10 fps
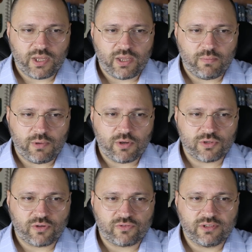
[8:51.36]
we,
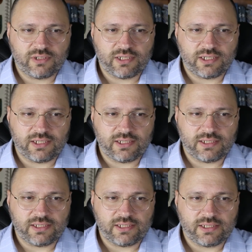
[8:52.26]
because of
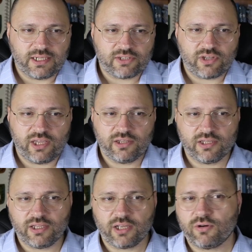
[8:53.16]
the, uh, let's say,
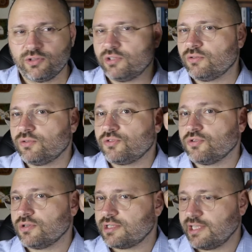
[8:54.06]
in, according to
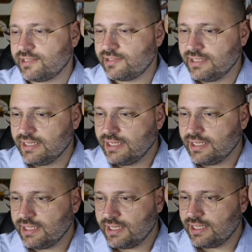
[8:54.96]
Russostat,
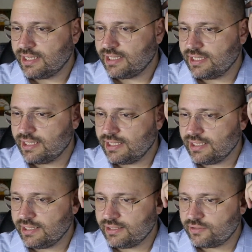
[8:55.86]

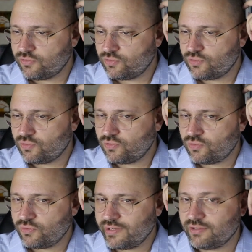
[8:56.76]
uh, in
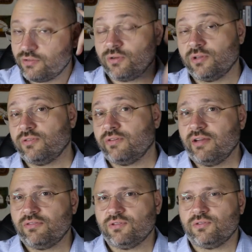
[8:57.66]

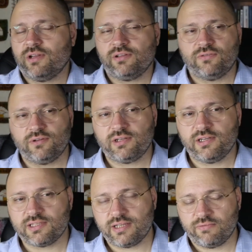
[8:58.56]
2035 to
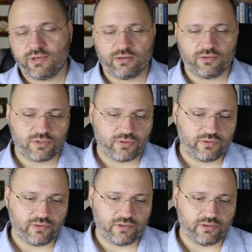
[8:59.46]
2040s, now we are going to
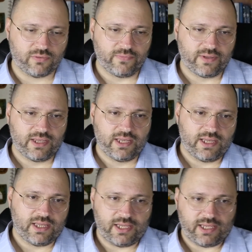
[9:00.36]
show it to you
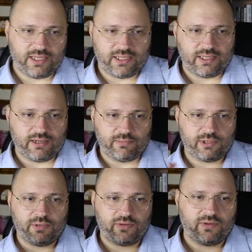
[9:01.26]
and the
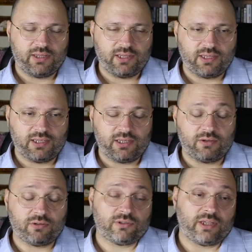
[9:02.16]
number between
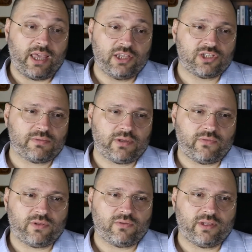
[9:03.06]
uh, or the ages
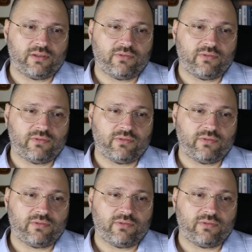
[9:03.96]
between